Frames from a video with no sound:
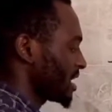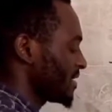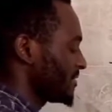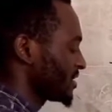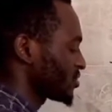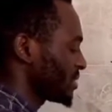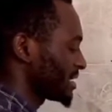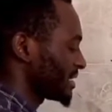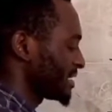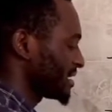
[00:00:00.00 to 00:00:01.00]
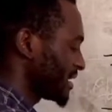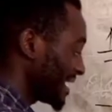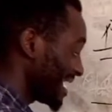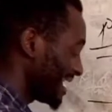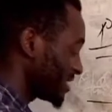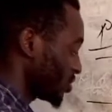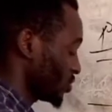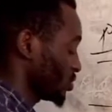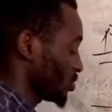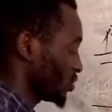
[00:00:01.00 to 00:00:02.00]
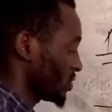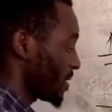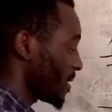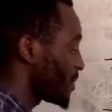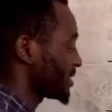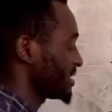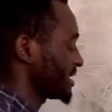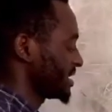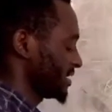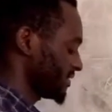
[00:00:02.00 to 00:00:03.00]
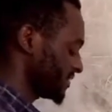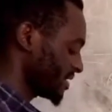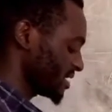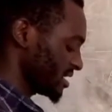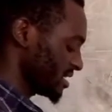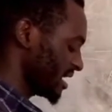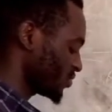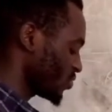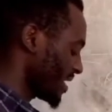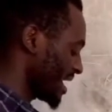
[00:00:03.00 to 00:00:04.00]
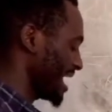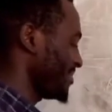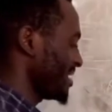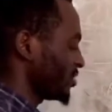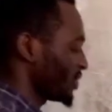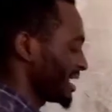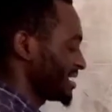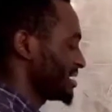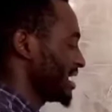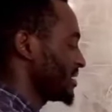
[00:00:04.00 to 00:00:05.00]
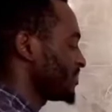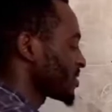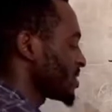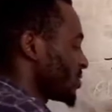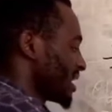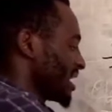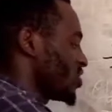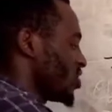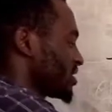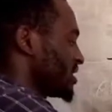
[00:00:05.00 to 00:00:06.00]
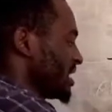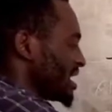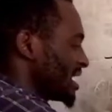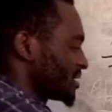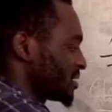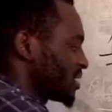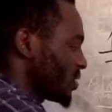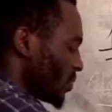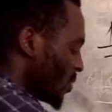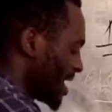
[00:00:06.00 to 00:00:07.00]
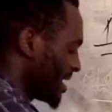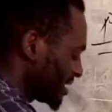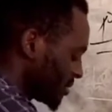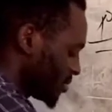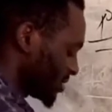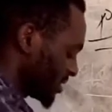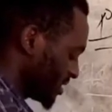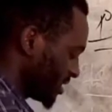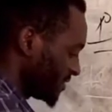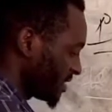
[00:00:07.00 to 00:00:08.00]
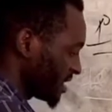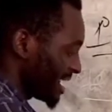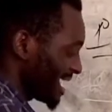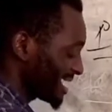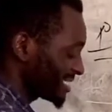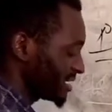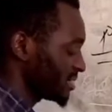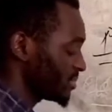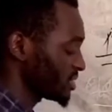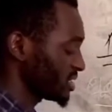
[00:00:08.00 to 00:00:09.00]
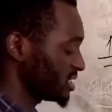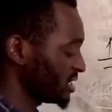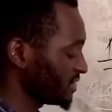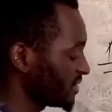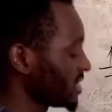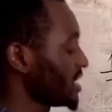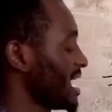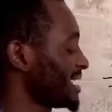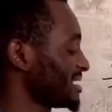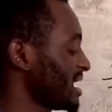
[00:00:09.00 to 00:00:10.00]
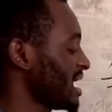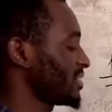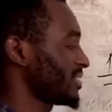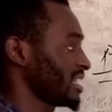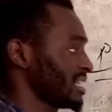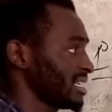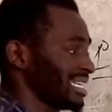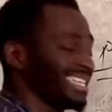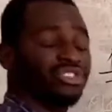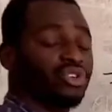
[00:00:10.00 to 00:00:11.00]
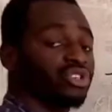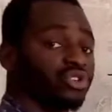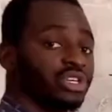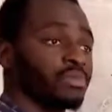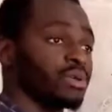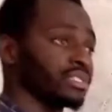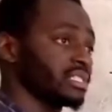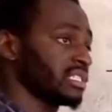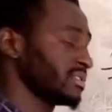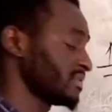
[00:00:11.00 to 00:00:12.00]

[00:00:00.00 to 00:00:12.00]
first quadrant is also positive. That's what I mean when I say we can all see that y is a positive, x is a positive, and r is also a positive,